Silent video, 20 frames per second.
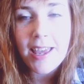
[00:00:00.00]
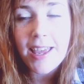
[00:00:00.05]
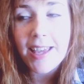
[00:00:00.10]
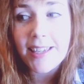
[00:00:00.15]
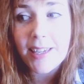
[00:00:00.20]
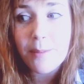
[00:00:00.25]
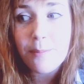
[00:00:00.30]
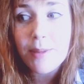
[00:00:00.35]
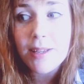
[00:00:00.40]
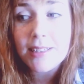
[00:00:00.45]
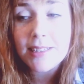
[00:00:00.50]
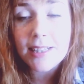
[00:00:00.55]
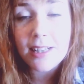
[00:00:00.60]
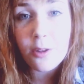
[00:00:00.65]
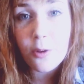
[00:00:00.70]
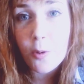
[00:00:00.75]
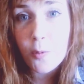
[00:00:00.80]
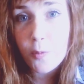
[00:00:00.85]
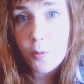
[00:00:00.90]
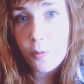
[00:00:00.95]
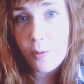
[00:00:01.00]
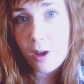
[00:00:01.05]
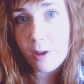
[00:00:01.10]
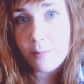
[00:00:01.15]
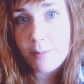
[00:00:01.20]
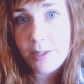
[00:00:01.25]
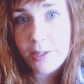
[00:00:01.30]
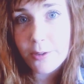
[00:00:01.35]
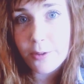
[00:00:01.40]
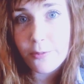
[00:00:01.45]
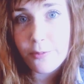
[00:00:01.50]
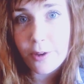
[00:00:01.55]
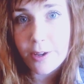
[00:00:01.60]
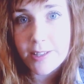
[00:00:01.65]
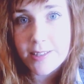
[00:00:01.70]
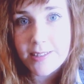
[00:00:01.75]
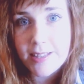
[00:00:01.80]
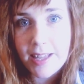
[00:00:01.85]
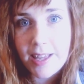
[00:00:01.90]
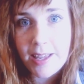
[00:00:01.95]
It can be a little overwhelming your
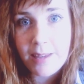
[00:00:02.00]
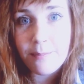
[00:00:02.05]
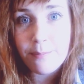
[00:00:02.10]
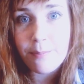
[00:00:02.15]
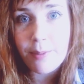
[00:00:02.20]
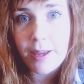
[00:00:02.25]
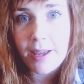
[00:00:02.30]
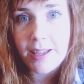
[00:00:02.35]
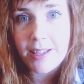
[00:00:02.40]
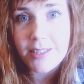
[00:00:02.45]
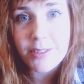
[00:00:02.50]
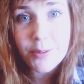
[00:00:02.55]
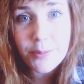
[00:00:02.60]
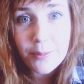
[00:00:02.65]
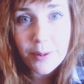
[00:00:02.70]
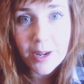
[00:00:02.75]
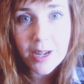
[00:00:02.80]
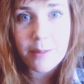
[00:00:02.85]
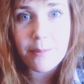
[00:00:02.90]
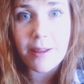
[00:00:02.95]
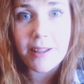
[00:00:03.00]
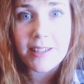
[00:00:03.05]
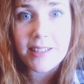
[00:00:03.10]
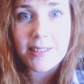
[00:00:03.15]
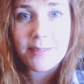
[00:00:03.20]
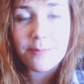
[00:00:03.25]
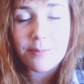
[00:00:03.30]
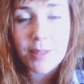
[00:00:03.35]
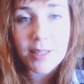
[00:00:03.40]
first time, but don't worry about it.